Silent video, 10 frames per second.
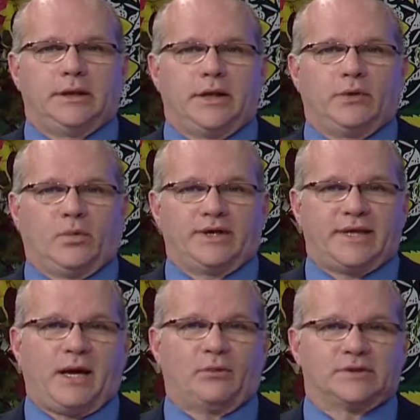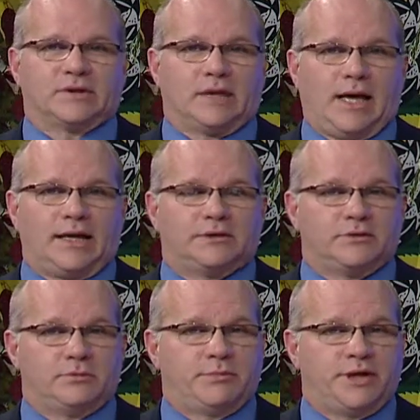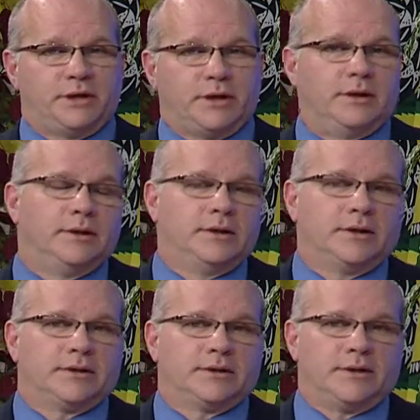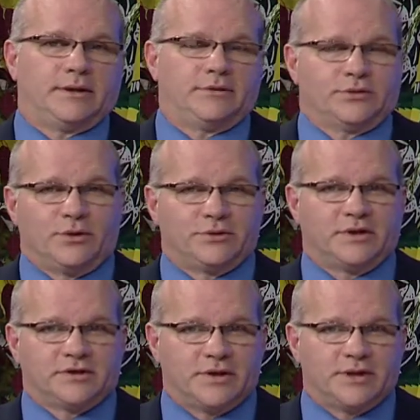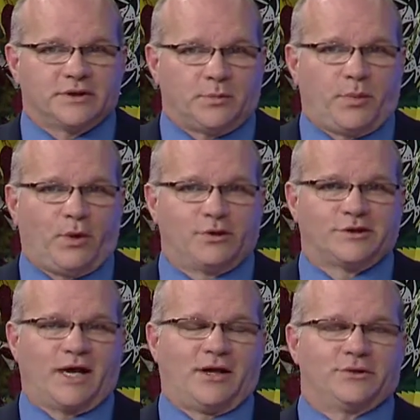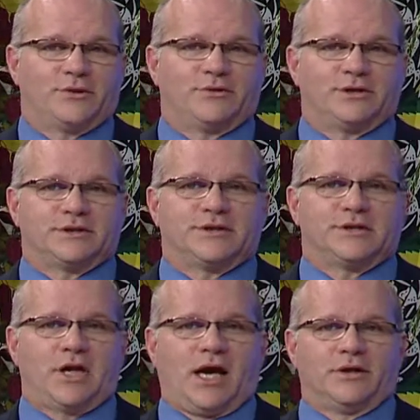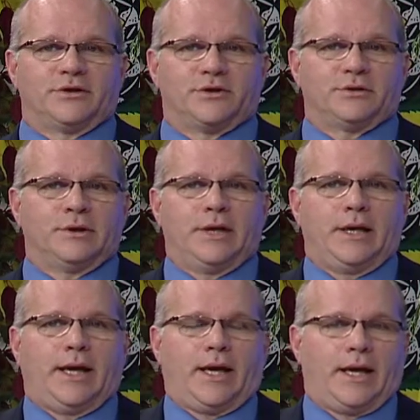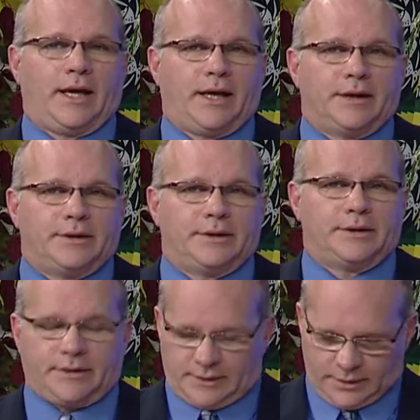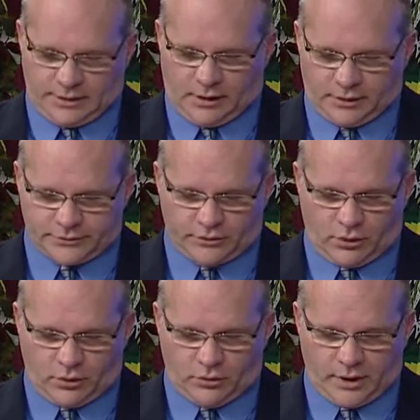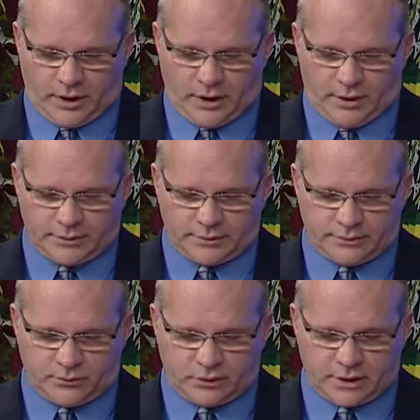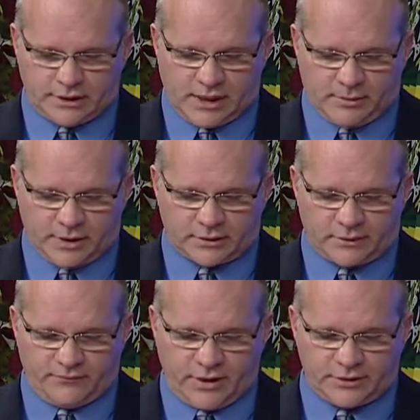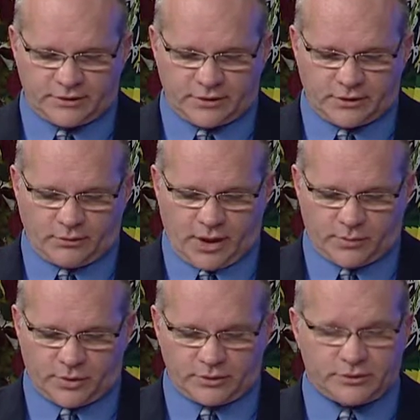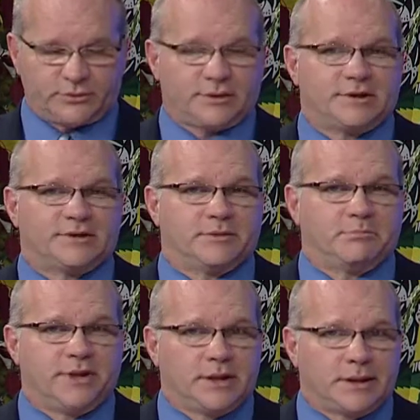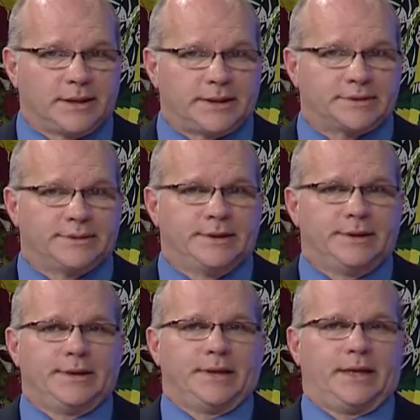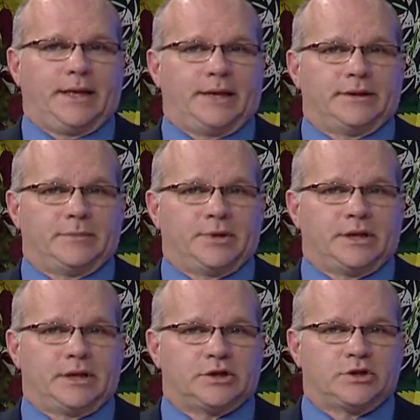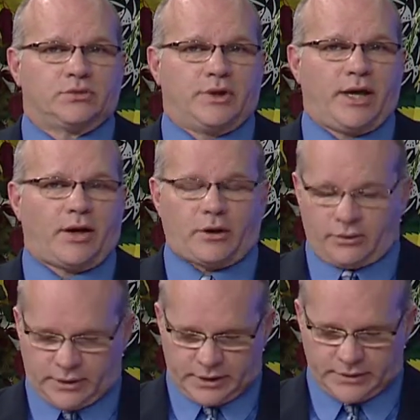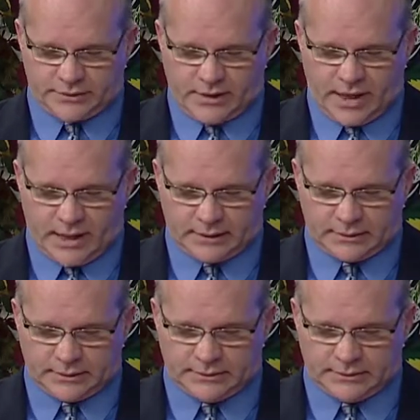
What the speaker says: and what that was like to be a, there's no such thing as a poll challenger, you're just a challenger. And also we're going to talk about the conventions on the right of persons with disabilities. And the big issue there is that